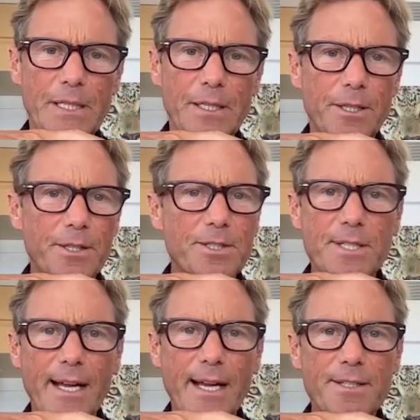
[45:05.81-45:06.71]
You know, the
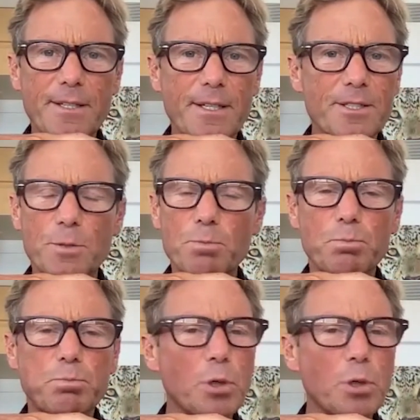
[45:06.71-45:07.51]
science of this is just